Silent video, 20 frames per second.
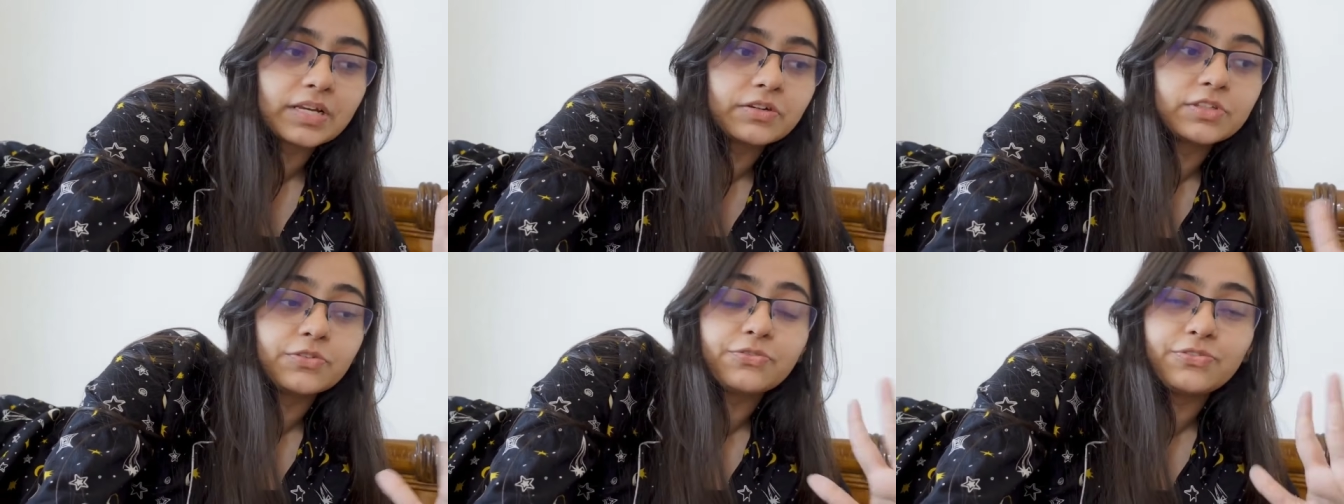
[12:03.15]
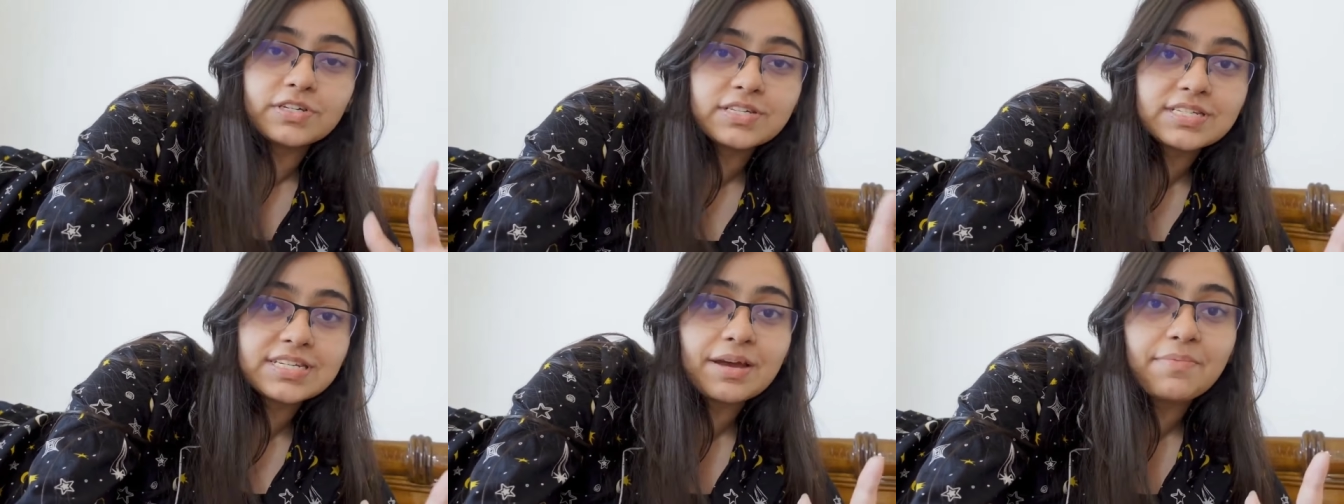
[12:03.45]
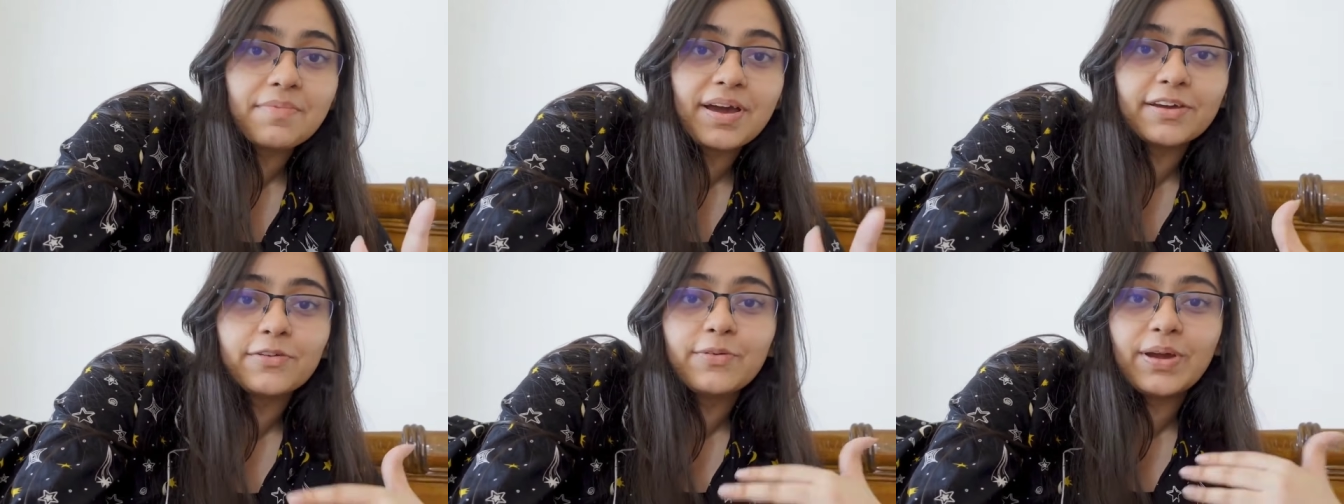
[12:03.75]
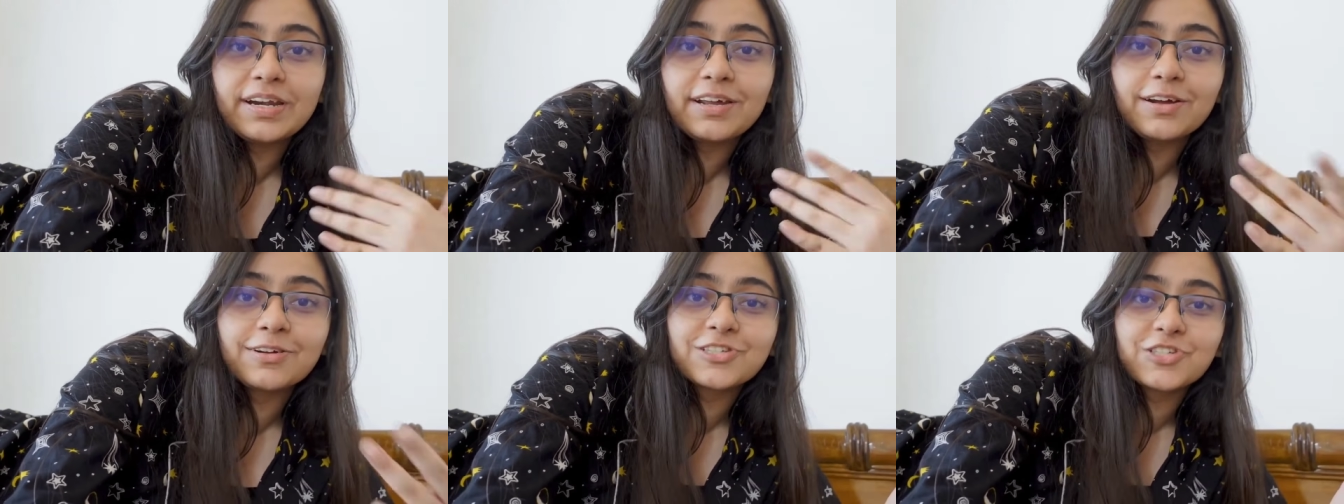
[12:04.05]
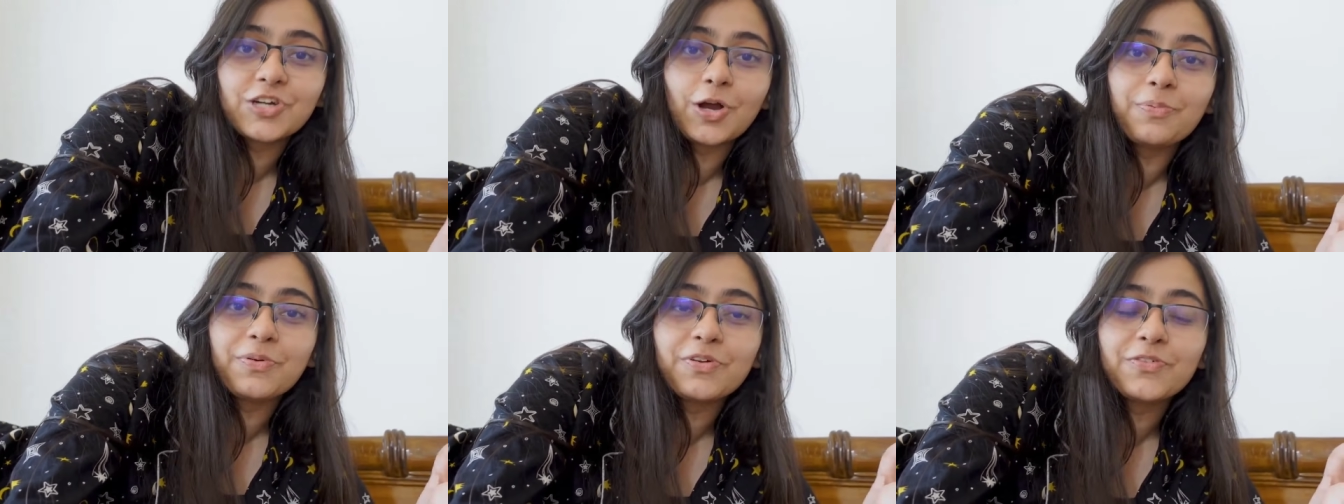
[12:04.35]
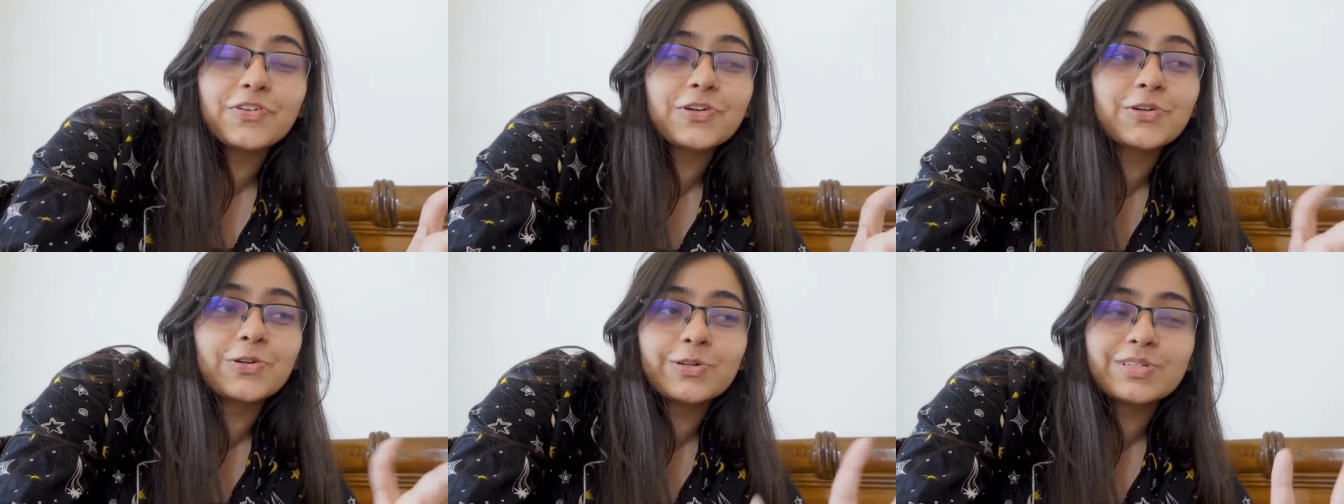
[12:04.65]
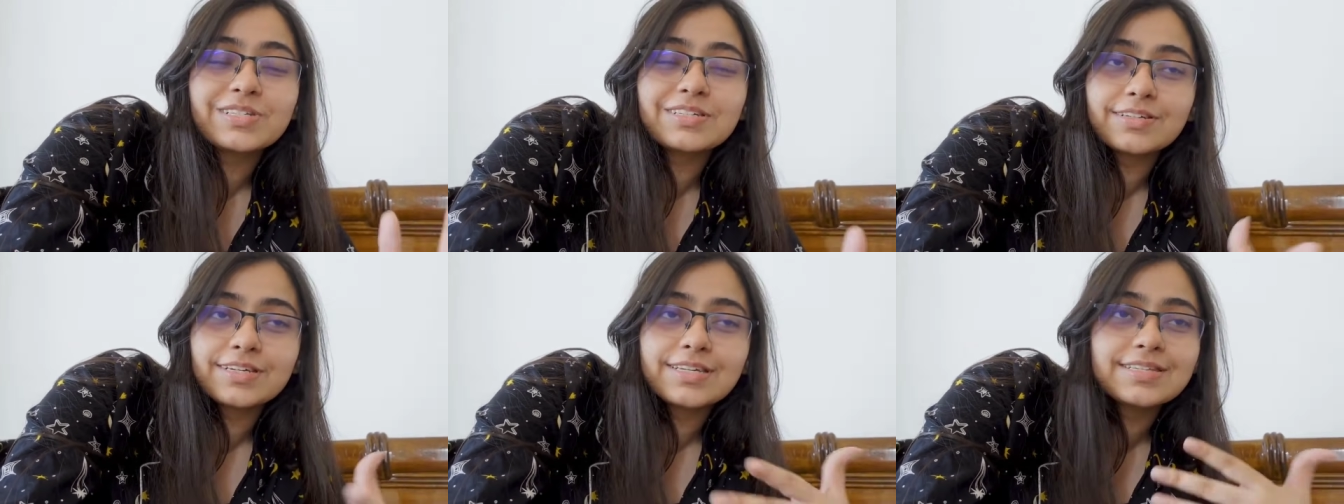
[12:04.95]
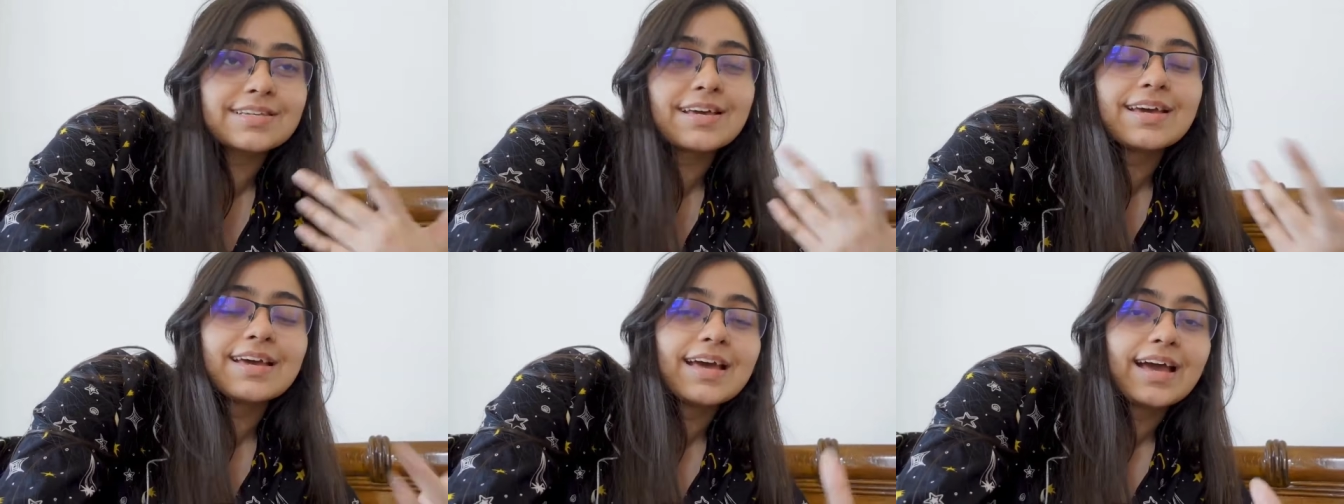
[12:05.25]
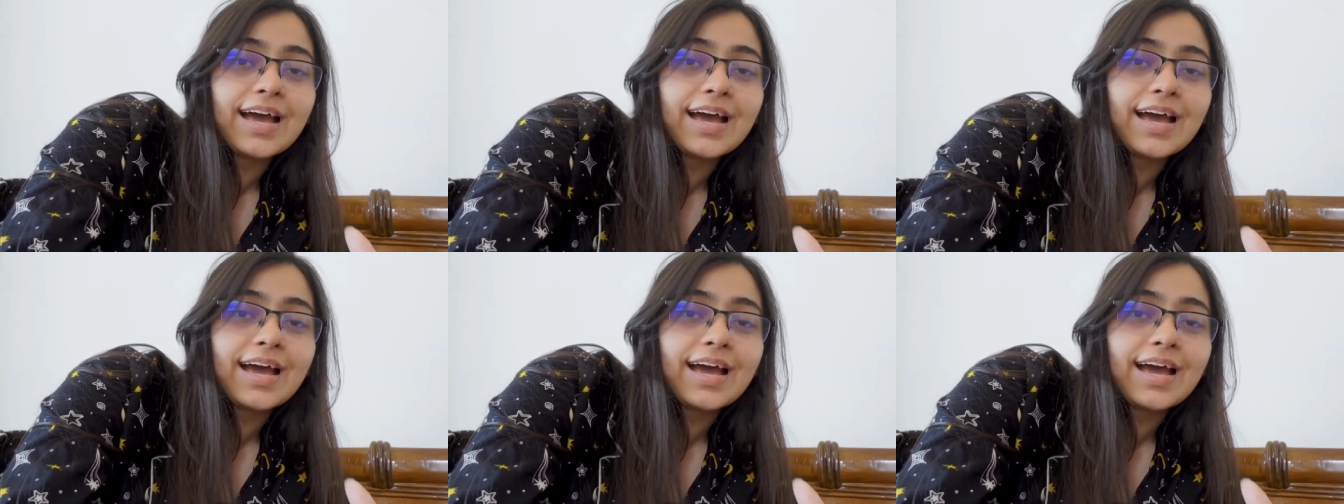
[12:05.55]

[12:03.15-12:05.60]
The first time I went out shopping for groceries,